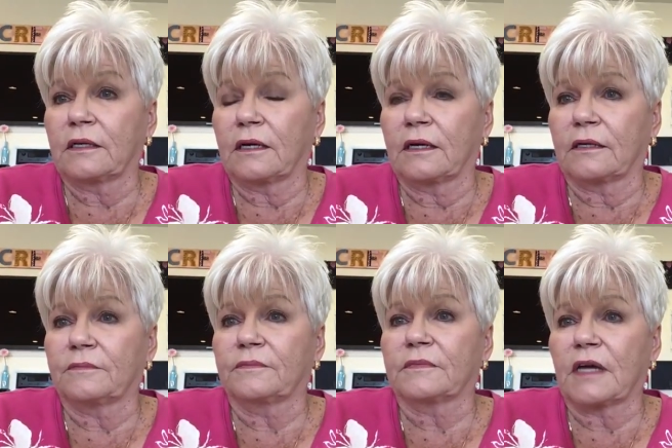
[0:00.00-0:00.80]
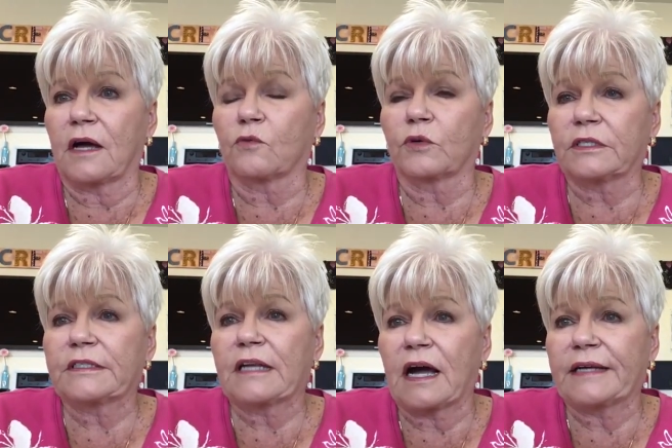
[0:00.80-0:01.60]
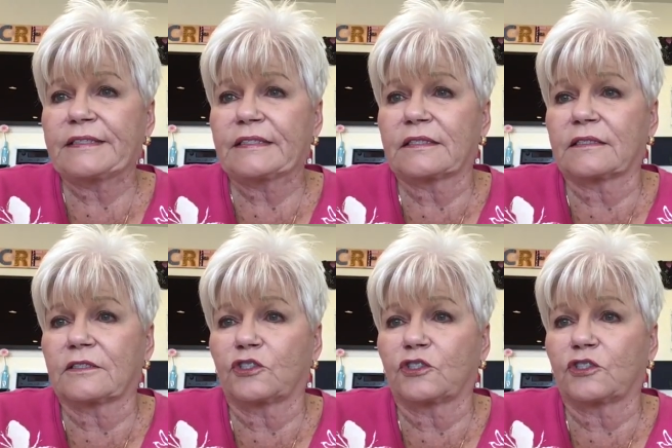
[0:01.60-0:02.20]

a really nice